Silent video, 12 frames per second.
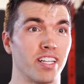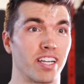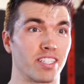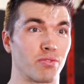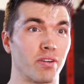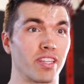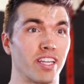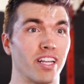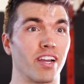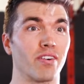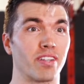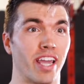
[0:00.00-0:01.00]
like it's one thing
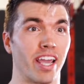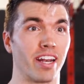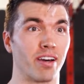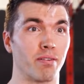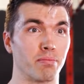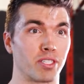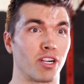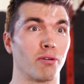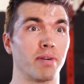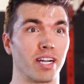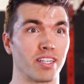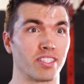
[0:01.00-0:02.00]
to go tandem, but you're all
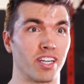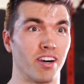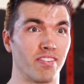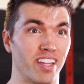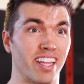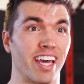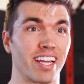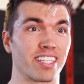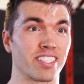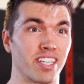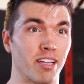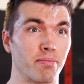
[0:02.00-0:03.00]
by yourself, like that
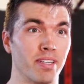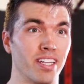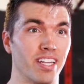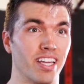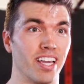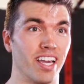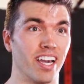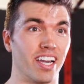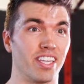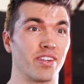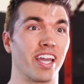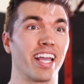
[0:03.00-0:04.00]
excitement,
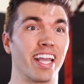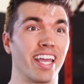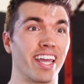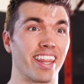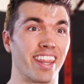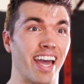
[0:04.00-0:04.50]
you can get